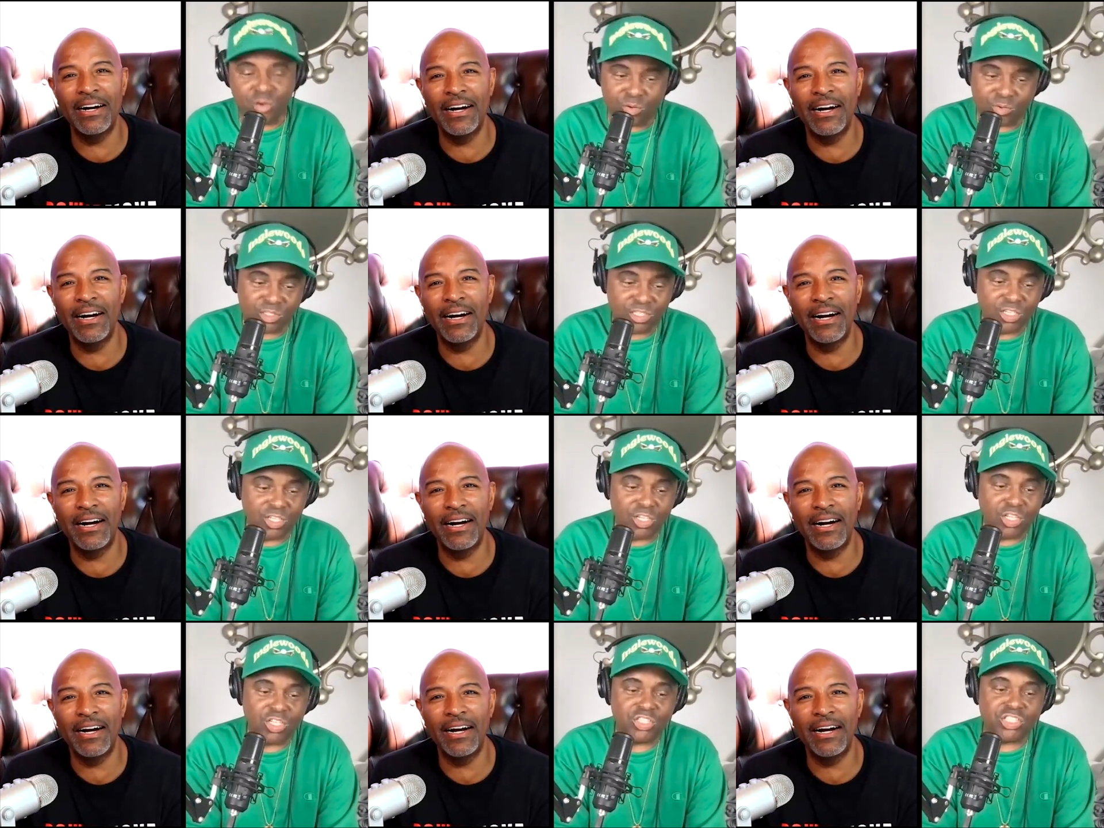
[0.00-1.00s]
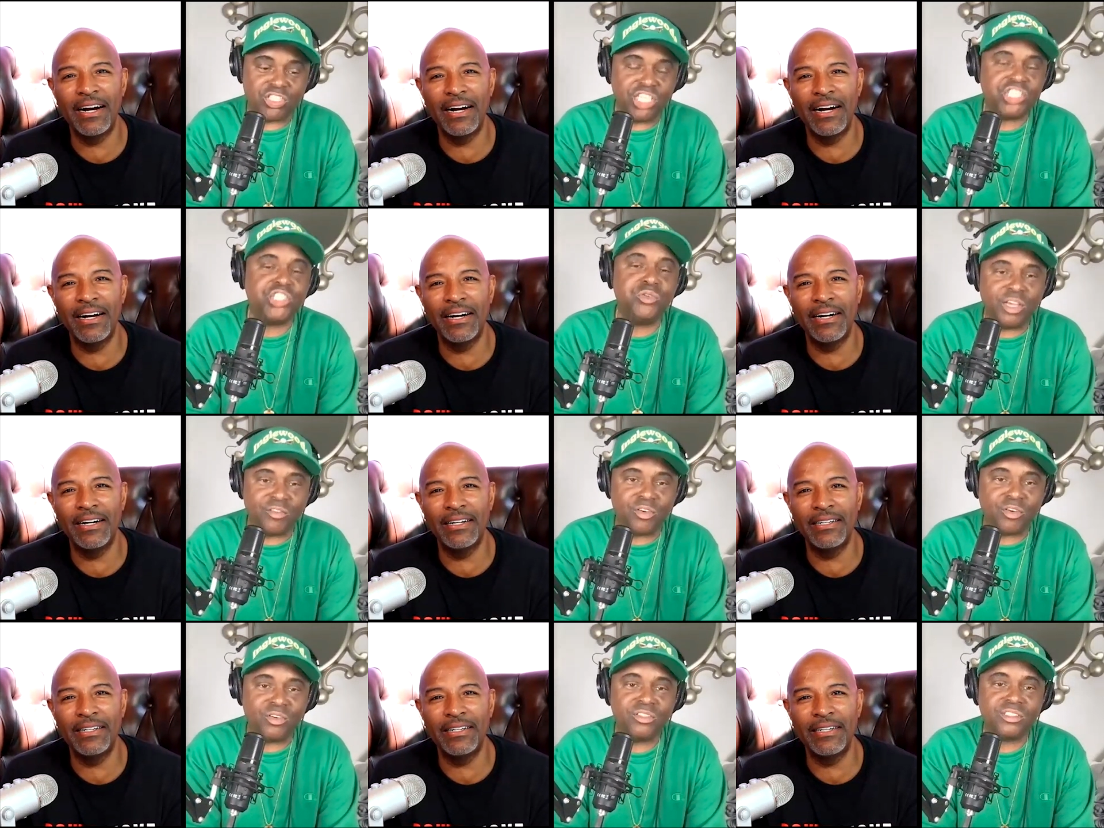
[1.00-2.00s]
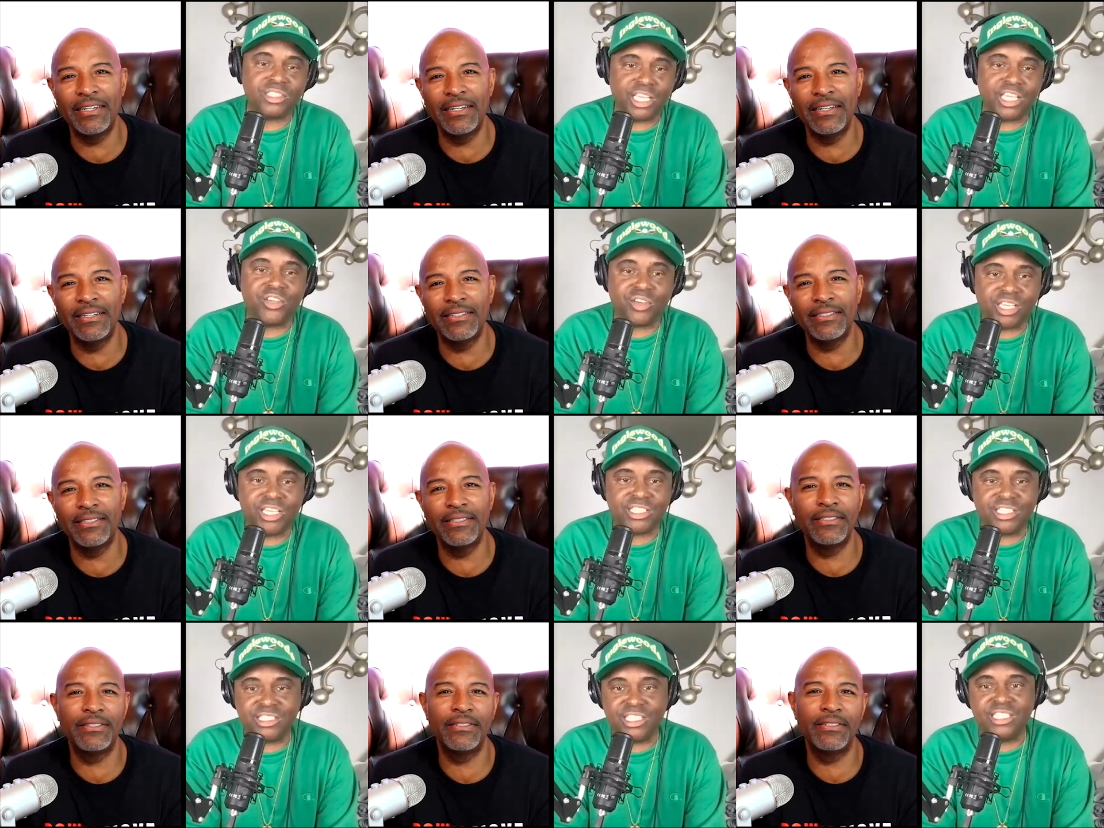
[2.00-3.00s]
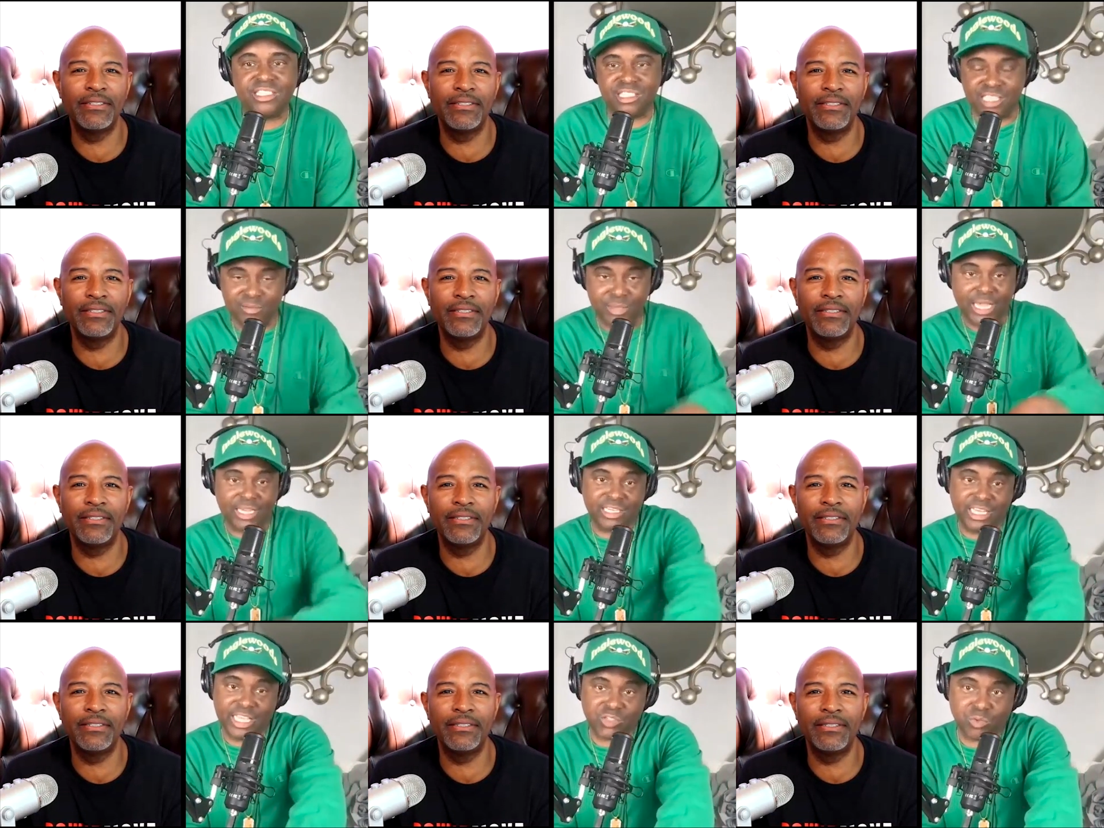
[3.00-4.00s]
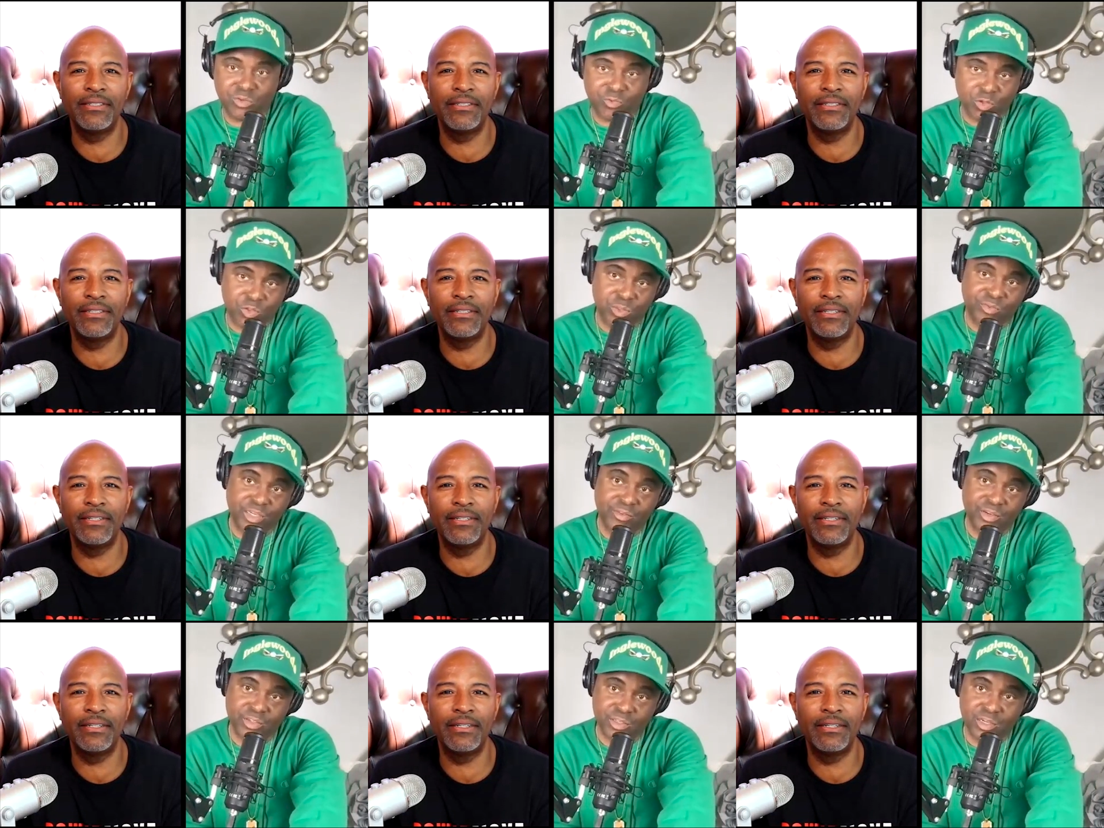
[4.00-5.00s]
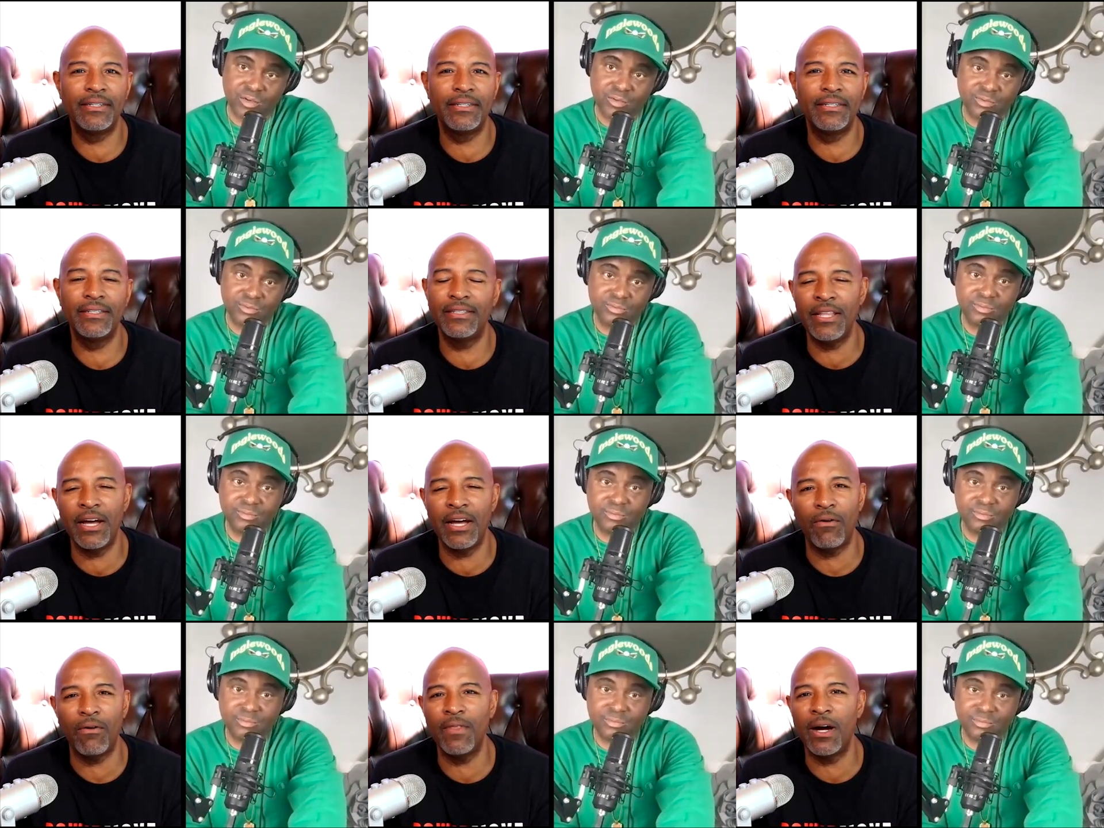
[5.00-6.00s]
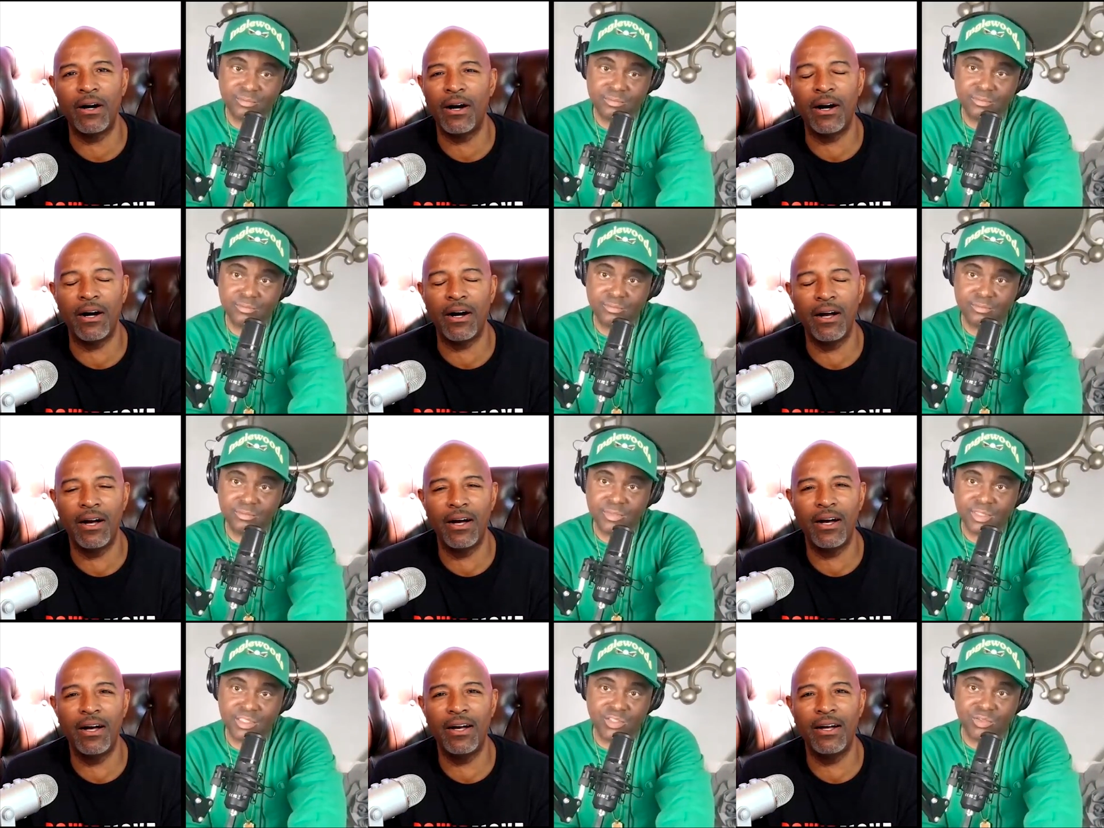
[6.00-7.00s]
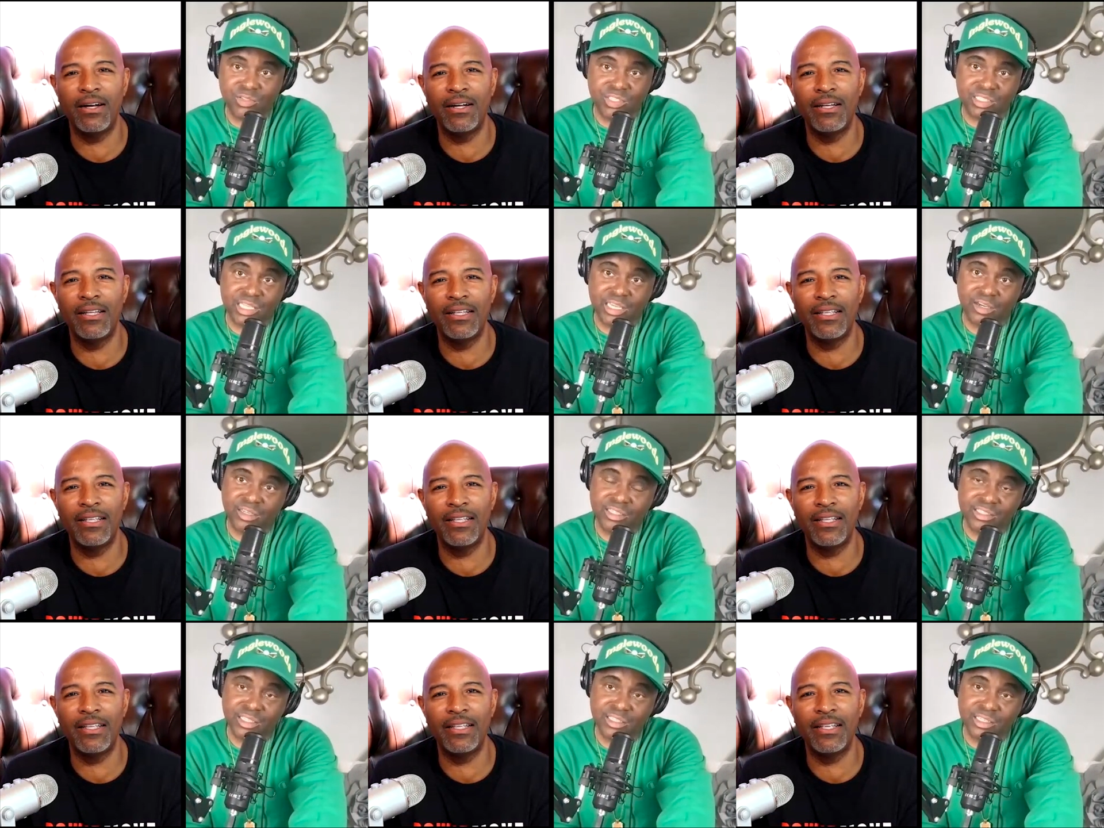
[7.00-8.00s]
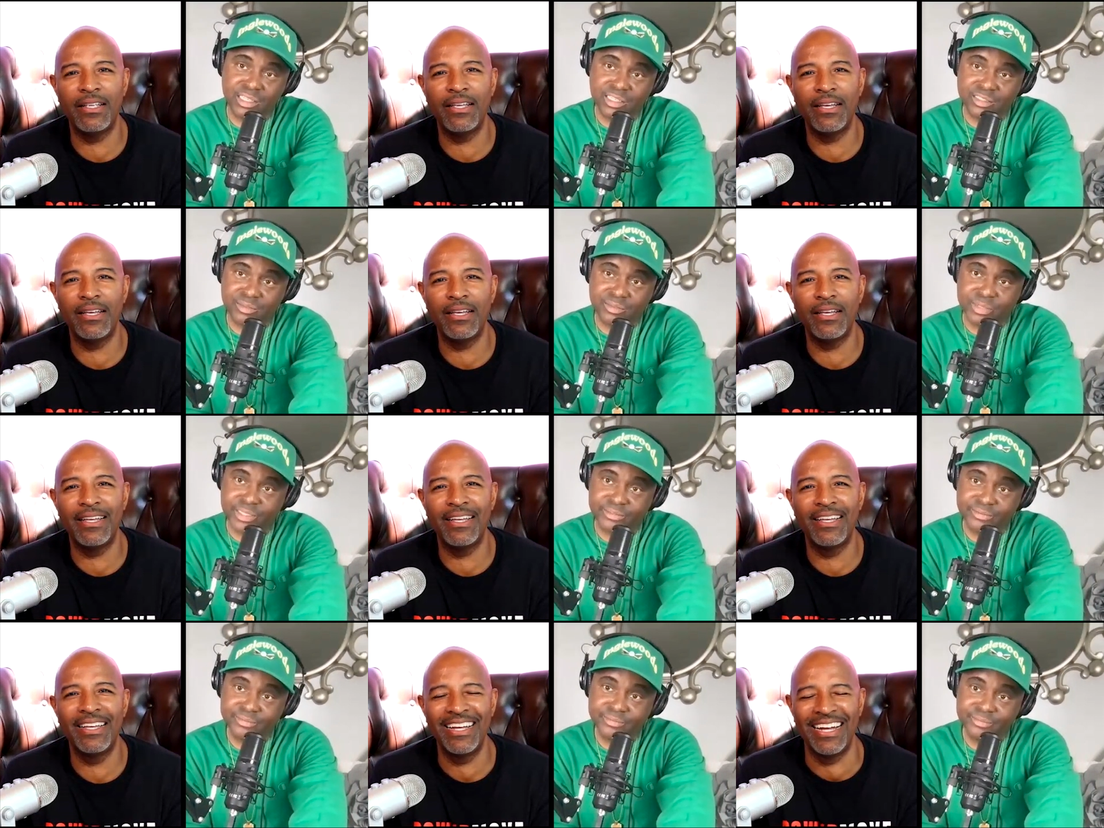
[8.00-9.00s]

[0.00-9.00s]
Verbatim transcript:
Speaker 1: year old. Did you ever take your kids to Disneyland back in the day, 24, 25 years ago? No, uh-uh. You were just like all these other niggas, man.